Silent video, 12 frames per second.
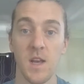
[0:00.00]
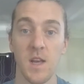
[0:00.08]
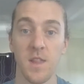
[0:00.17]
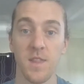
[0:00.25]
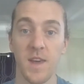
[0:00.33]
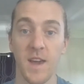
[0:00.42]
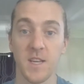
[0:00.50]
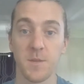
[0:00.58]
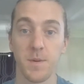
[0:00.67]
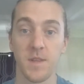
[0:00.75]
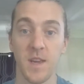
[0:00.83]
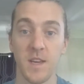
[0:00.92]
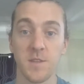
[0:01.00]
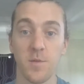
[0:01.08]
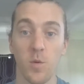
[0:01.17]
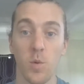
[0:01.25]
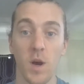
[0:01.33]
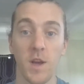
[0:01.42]
The expertise
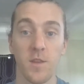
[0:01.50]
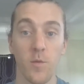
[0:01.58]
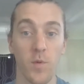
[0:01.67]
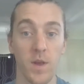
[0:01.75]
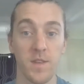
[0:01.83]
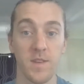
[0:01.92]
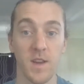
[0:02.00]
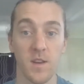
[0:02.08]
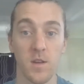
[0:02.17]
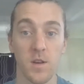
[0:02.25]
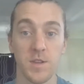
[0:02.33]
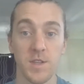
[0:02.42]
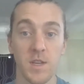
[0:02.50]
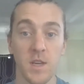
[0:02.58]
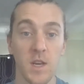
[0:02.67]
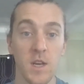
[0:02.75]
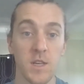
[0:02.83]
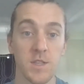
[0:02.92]
required to run the technology,
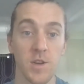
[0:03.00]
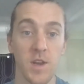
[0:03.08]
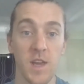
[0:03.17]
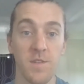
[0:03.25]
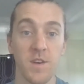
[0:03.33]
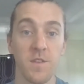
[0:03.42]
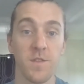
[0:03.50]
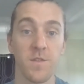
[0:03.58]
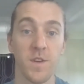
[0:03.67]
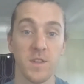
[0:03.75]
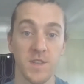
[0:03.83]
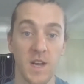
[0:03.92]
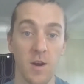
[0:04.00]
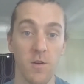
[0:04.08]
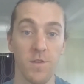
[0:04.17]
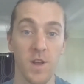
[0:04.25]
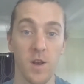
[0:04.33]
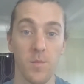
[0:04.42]
so even if the funds are
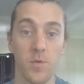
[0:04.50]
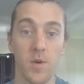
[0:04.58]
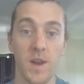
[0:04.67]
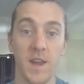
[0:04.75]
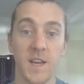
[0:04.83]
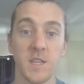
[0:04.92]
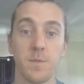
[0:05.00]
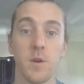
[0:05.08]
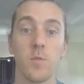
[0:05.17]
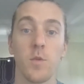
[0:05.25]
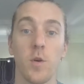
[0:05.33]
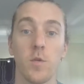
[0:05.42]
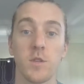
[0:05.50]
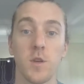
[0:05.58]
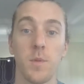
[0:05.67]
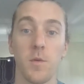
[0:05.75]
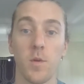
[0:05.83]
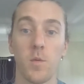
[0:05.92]
available, an expert would also be
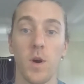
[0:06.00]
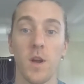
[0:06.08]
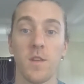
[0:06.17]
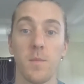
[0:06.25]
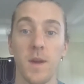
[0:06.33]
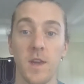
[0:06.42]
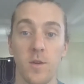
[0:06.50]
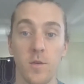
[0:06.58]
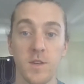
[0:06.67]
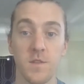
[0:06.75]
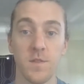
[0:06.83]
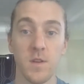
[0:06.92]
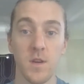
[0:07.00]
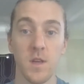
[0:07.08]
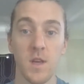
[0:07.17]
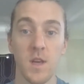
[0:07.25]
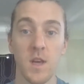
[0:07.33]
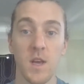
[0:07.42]
required to make use of it.
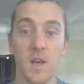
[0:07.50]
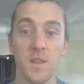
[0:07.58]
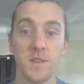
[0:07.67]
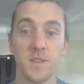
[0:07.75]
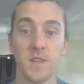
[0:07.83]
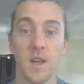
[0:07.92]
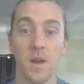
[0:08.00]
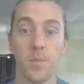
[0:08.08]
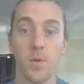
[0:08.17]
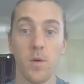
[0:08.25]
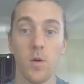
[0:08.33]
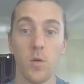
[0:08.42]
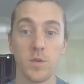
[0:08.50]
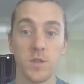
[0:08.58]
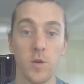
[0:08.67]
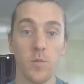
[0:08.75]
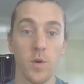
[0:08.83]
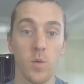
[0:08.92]
The setup also
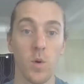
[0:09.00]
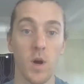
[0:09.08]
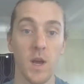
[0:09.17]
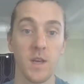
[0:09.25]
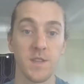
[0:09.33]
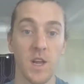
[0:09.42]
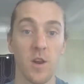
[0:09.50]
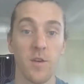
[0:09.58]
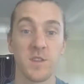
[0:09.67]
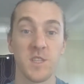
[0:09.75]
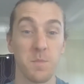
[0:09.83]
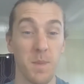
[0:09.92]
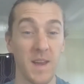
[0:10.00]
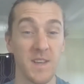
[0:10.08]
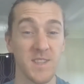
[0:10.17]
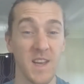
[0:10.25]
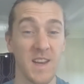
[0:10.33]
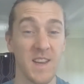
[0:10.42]
requires a lot of space and it